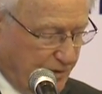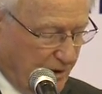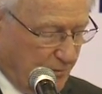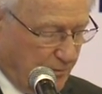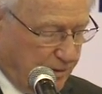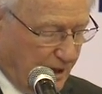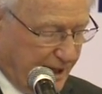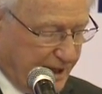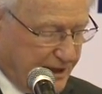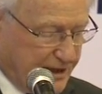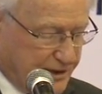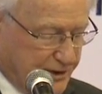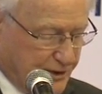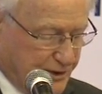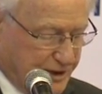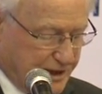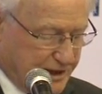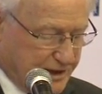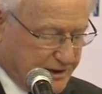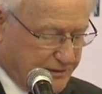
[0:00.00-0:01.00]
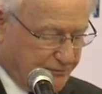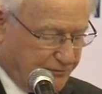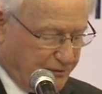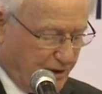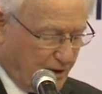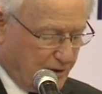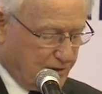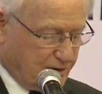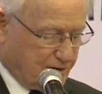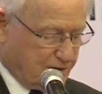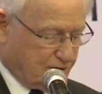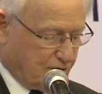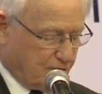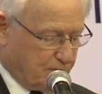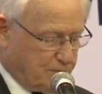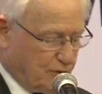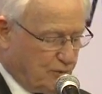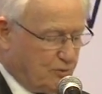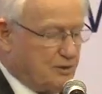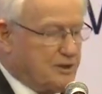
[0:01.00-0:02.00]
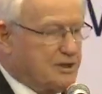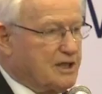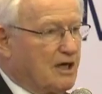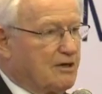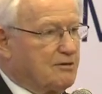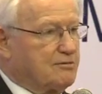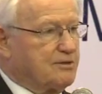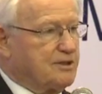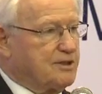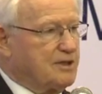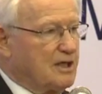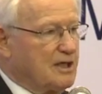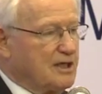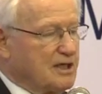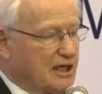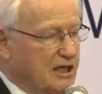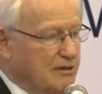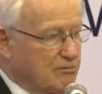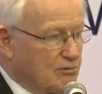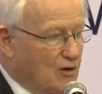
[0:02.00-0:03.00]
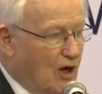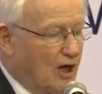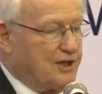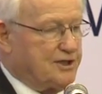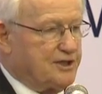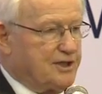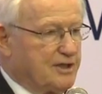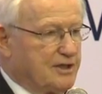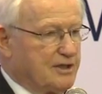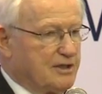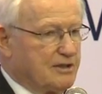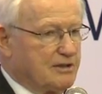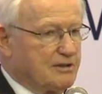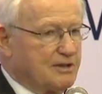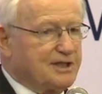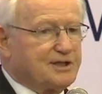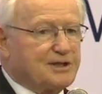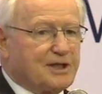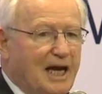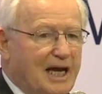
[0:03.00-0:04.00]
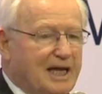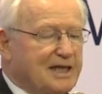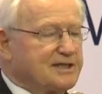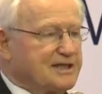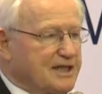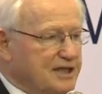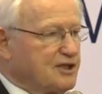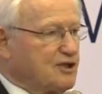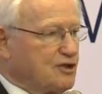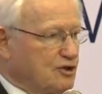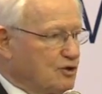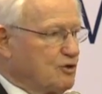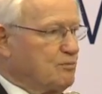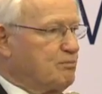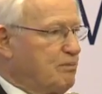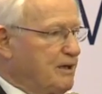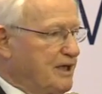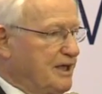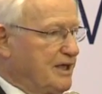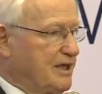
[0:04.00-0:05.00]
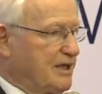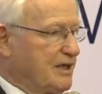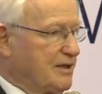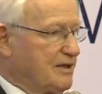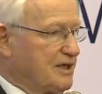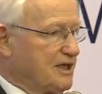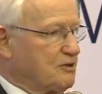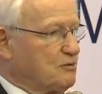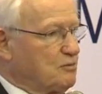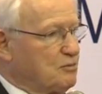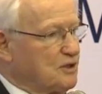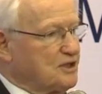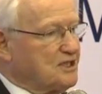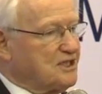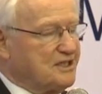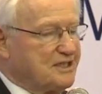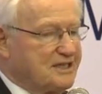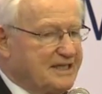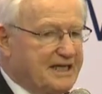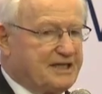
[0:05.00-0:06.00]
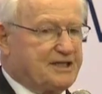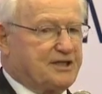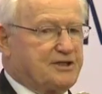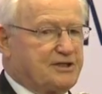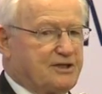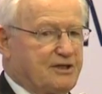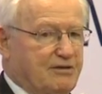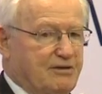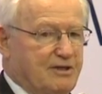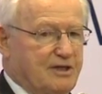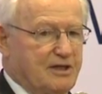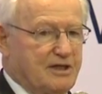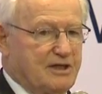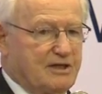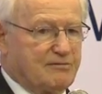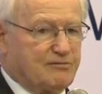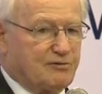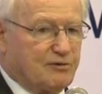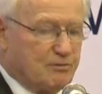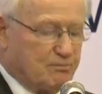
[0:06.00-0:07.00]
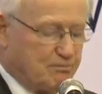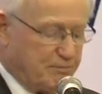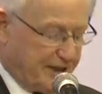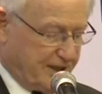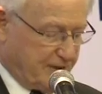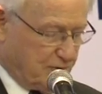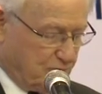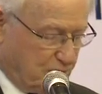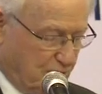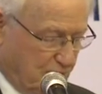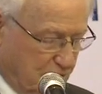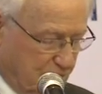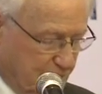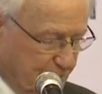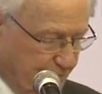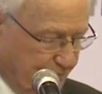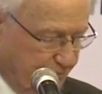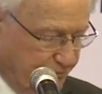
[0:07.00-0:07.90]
plans suggests the flows to the poorest countries keep rising. That's as it should be. That's what's necessary for a better world.